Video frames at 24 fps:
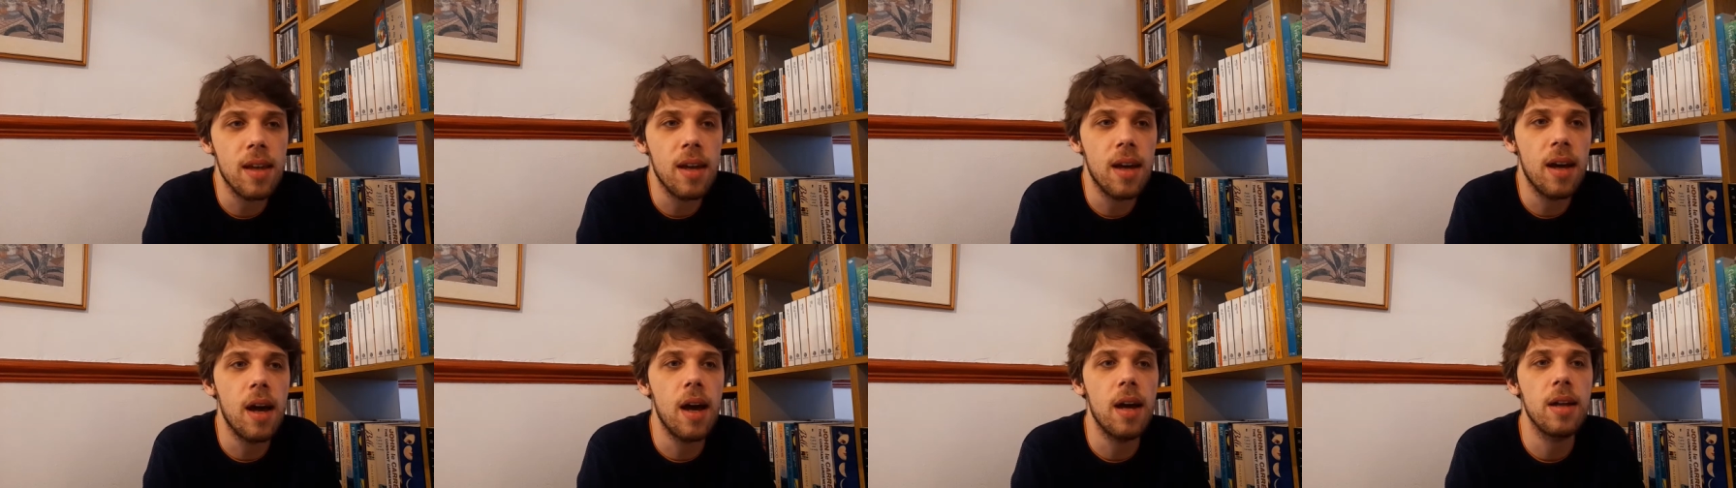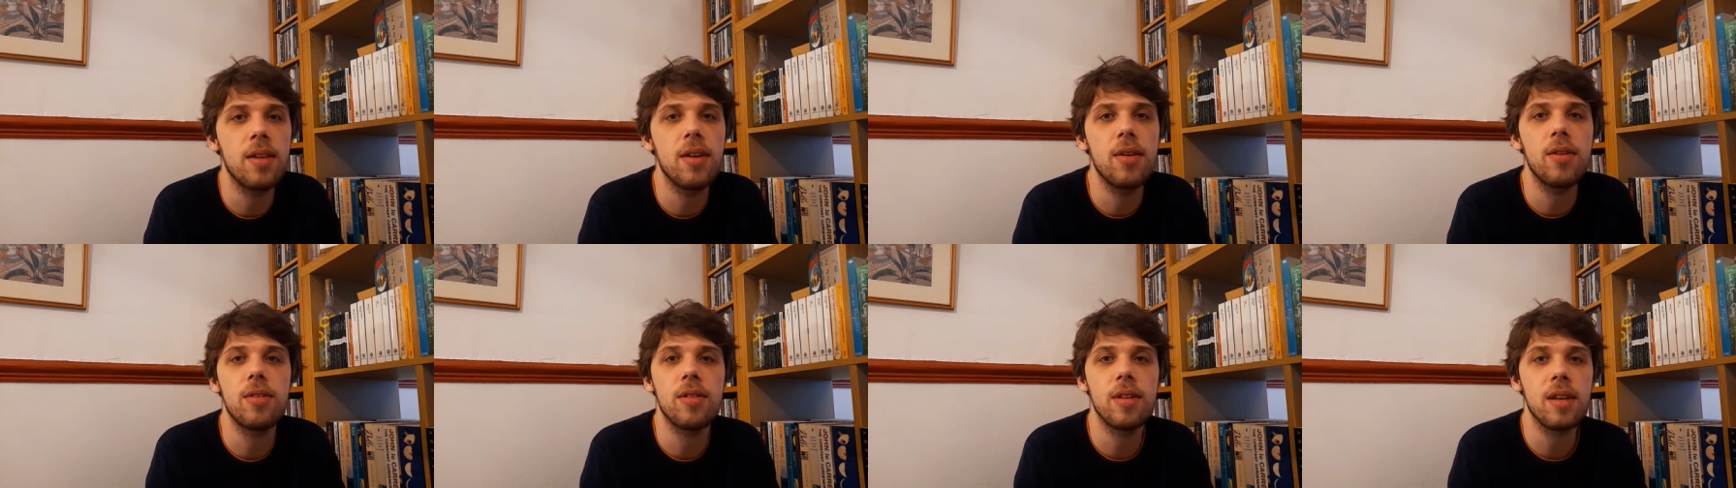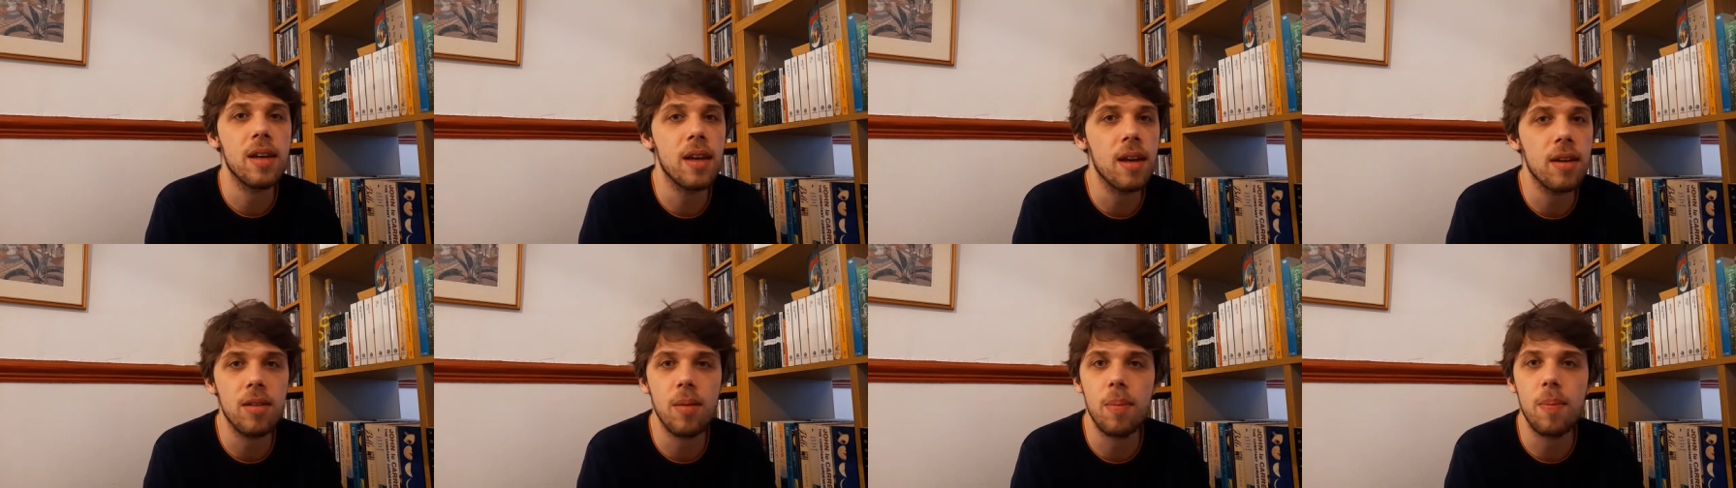I don't see
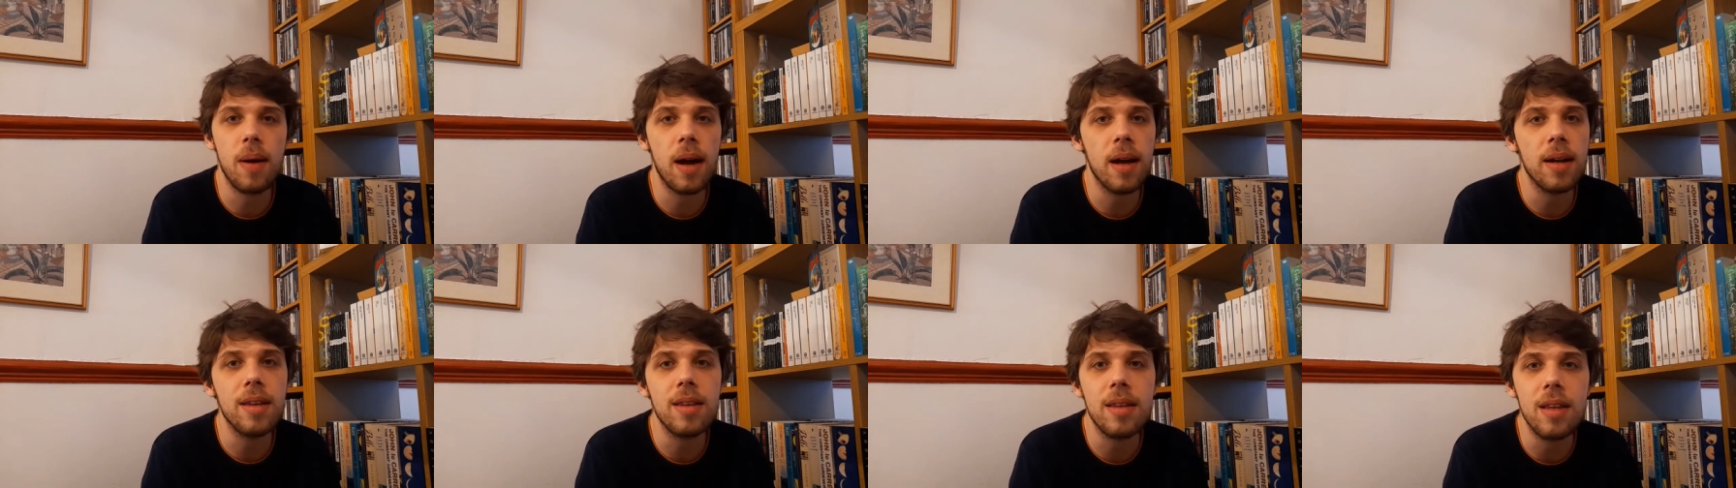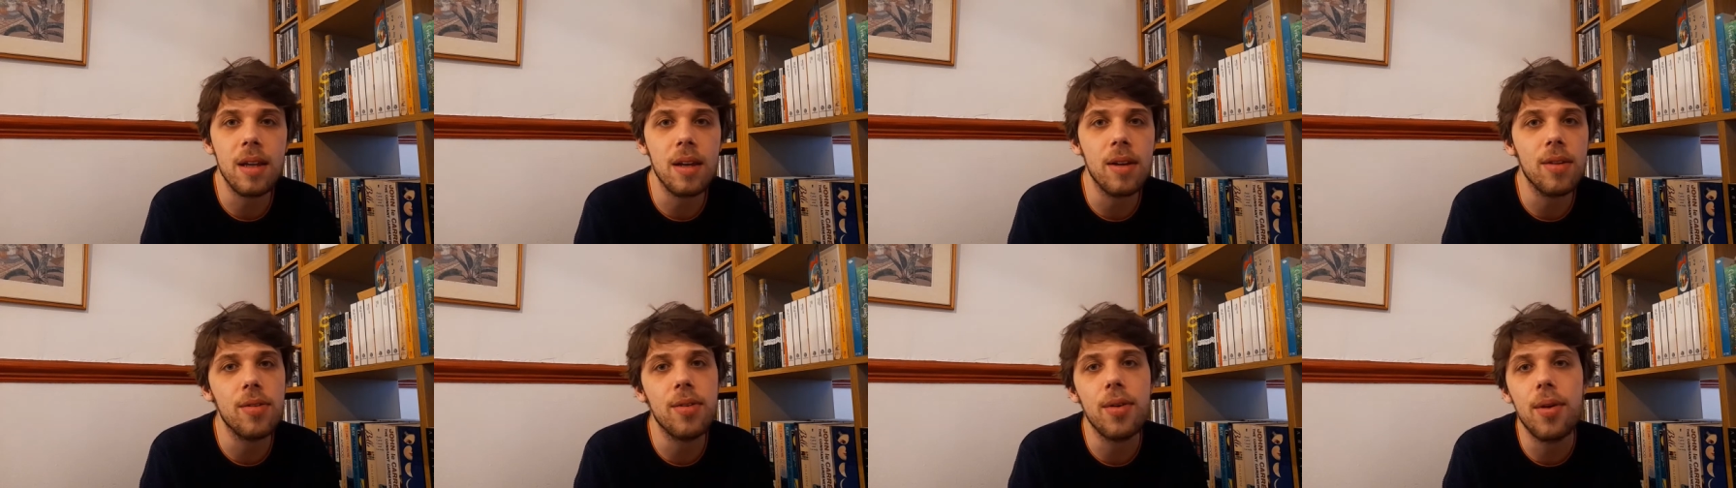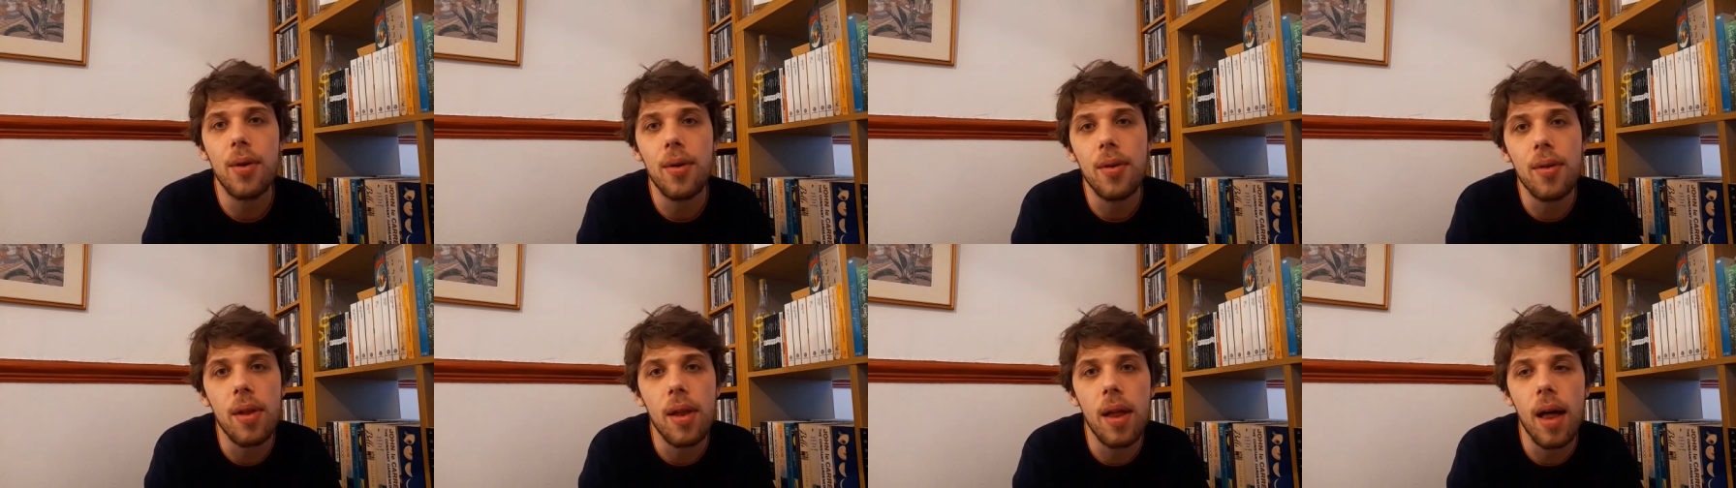it as a bad thing at
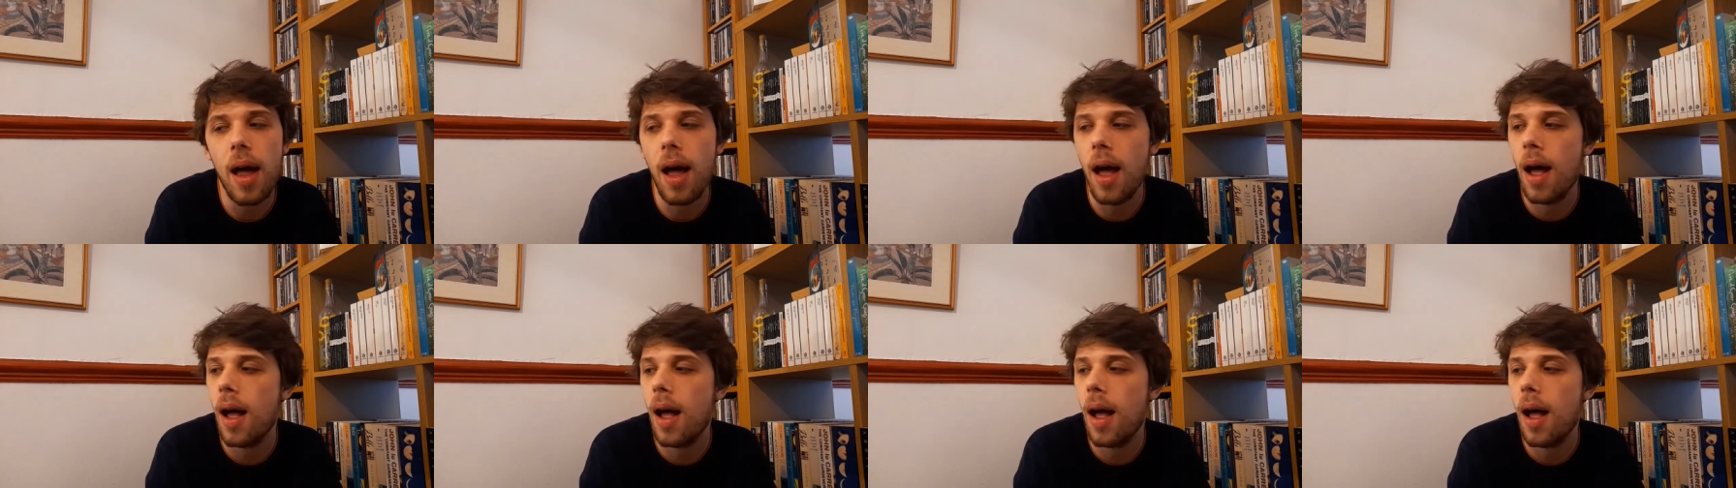all.